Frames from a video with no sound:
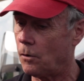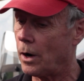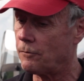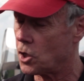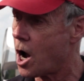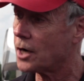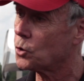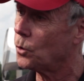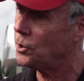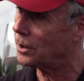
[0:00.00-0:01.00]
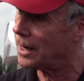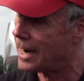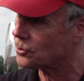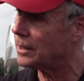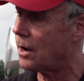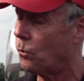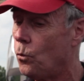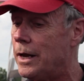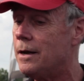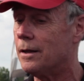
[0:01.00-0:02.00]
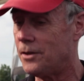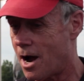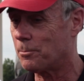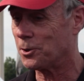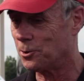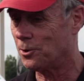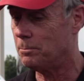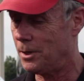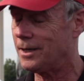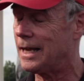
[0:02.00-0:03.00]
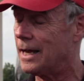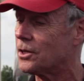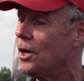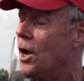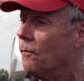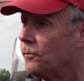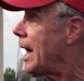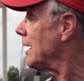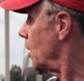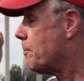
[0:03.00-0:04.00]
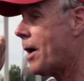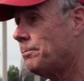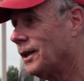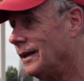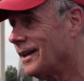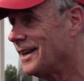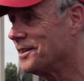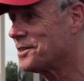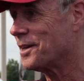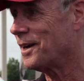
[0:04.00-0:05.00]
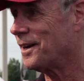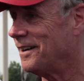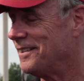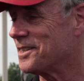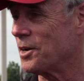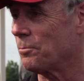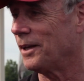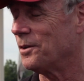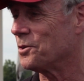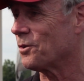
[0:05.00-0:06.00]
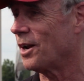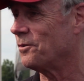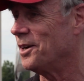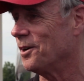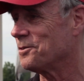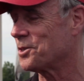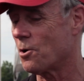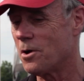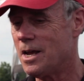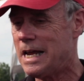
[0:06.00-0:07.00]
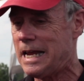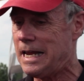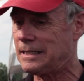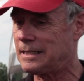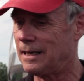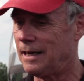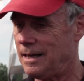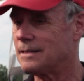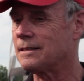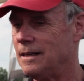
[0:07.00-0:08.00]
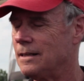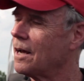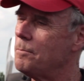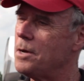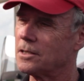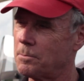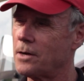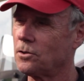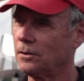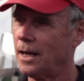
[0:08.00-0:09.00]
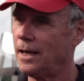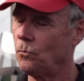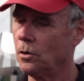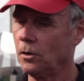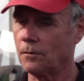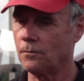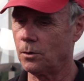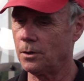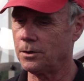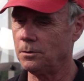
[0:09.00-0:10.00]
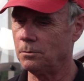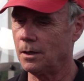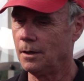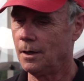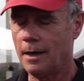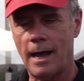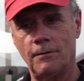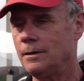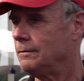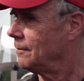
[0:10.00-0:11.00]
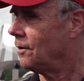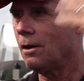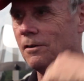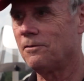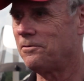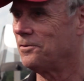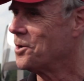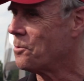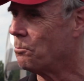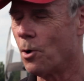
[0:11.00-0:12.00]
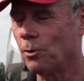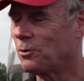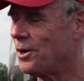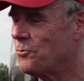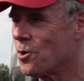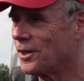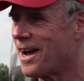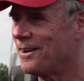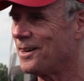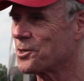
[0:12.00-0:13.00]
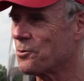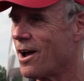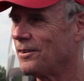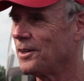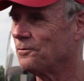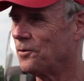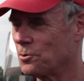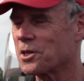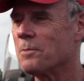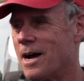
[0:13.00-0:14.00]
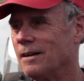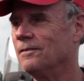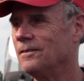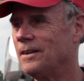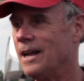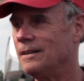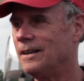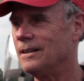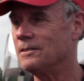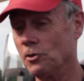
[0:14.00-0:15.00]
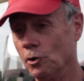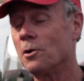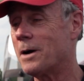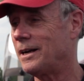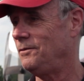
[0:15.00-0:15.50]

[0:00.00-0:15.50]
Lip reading: we're having an auction where you can actually win the opportunity, bid against, flying a biplane like this airplane that was right over here. So it's going to be a special day, and we're looking forward to having all of Bowling Green, Warren County, and surrounding folks come out and learn about